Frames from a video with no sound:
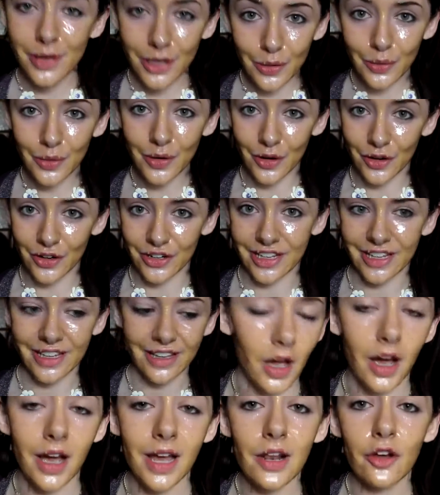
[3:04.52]
Manuka honey.
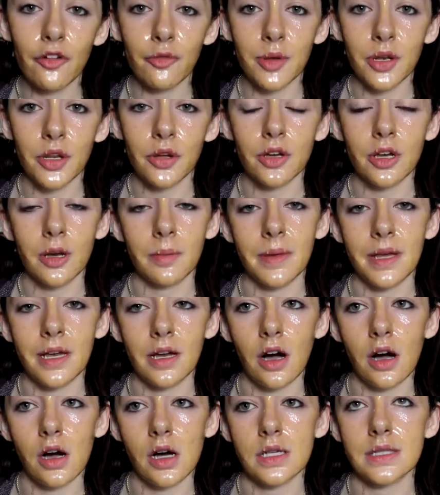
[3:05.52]
I love Manuka
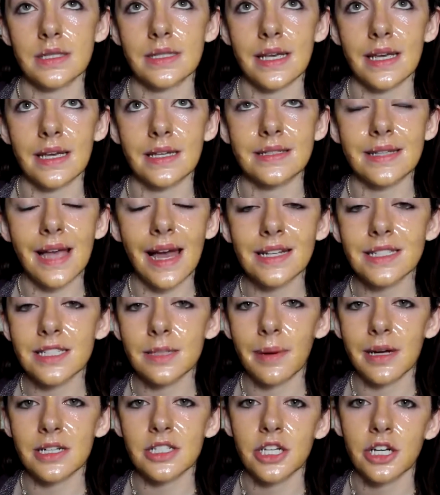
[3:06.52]
because it's
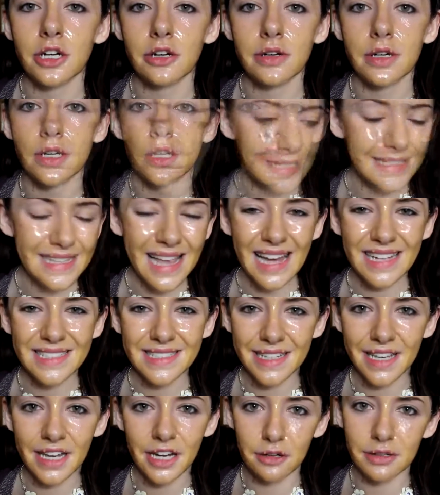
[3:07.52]
antibacterial, it's
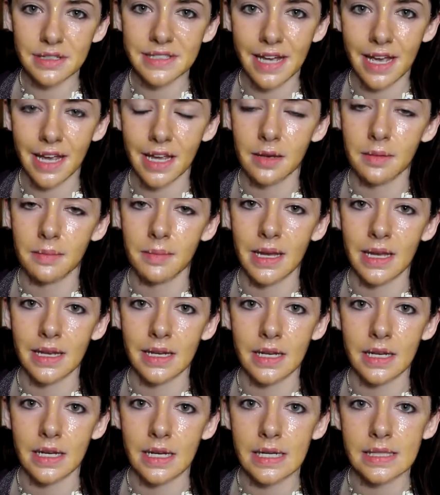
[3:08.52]
anti-irritating,
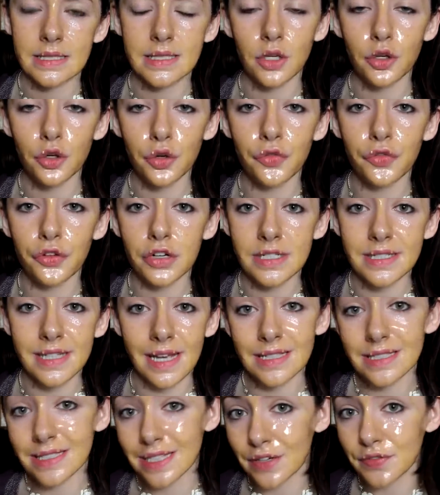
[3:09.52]
meaning it's good for
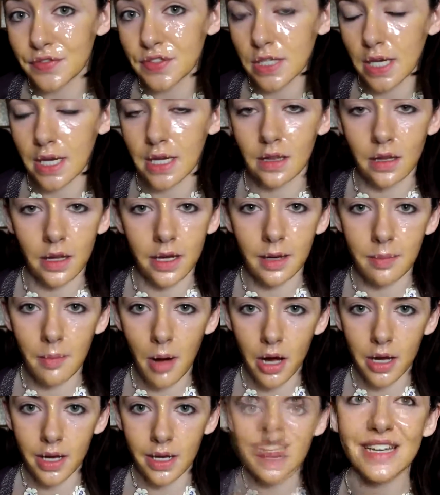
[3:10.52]
sensitive skin like
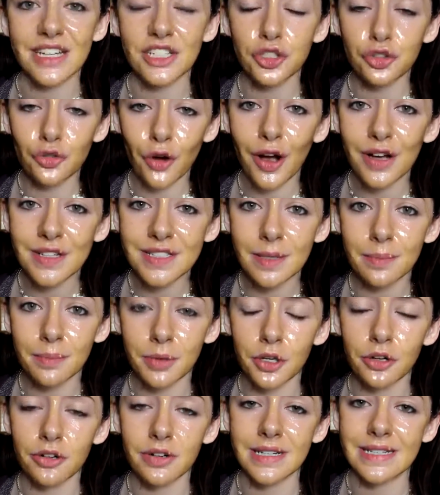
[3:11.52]
mine. It draws
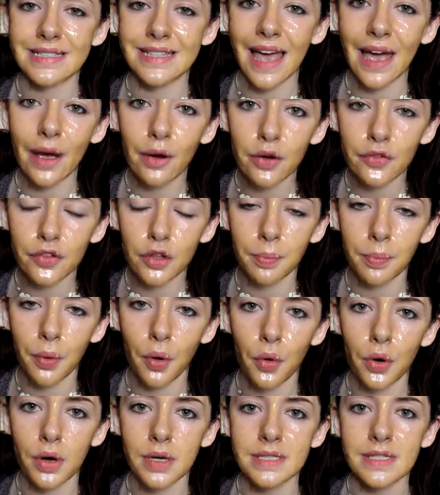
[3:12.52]
impurities out of the
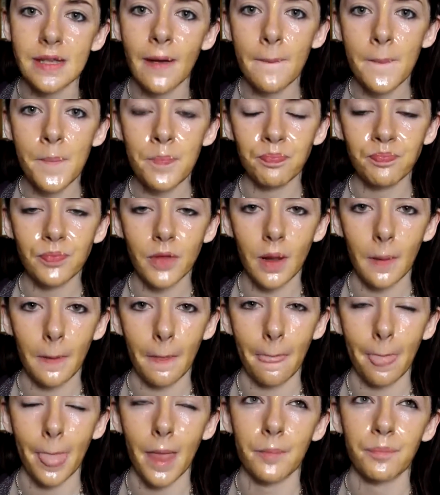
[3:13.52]
pores
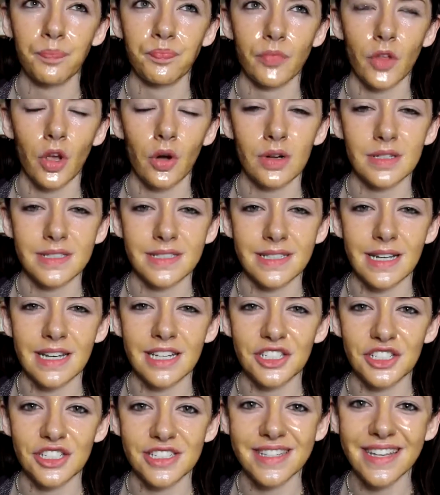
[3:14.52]
Oh, it's
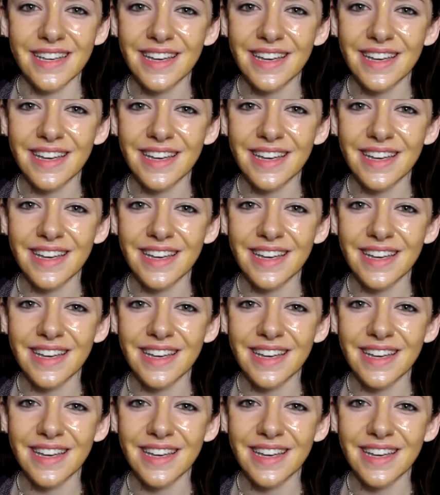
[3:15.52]
delicious.